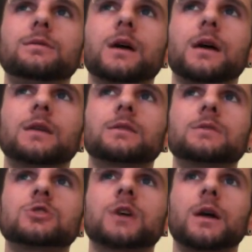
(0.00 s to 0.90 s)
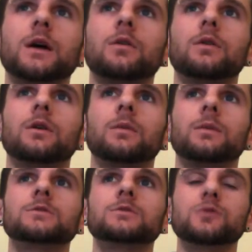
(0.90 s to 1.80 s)
got to check out
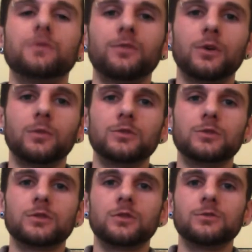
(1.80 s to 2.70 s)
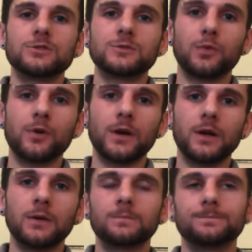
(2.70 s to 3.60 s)
his new film, which is called
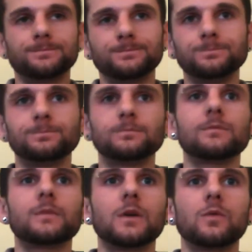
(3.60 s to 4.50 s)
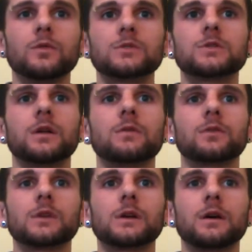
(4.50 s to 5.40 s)
Spring, which I didn't
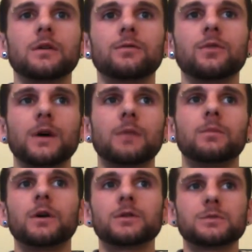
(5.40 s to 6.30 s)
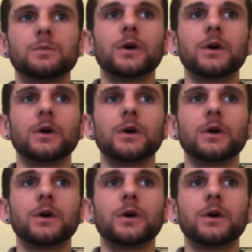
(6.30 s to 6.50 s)
really care for that much.